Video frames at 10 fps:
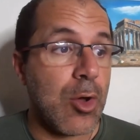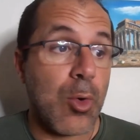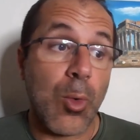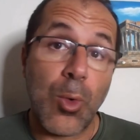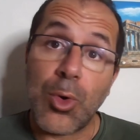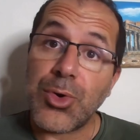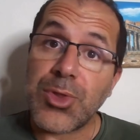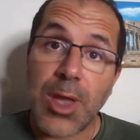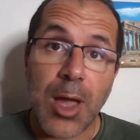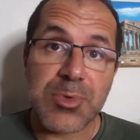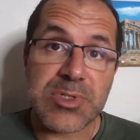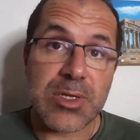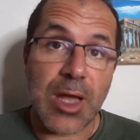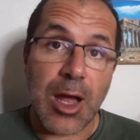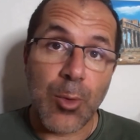or the opposite,
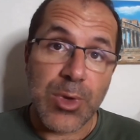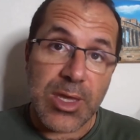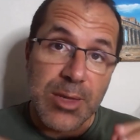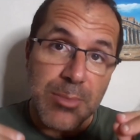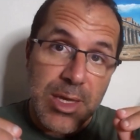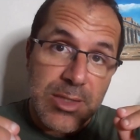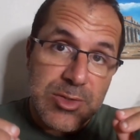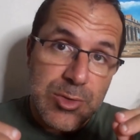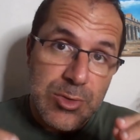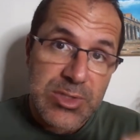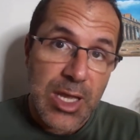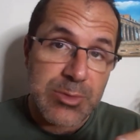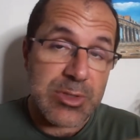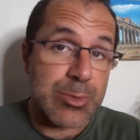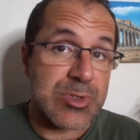how we can make 2 times
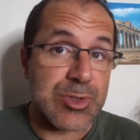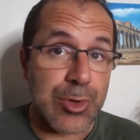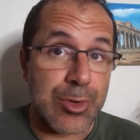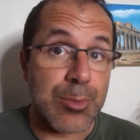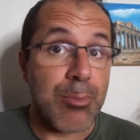the return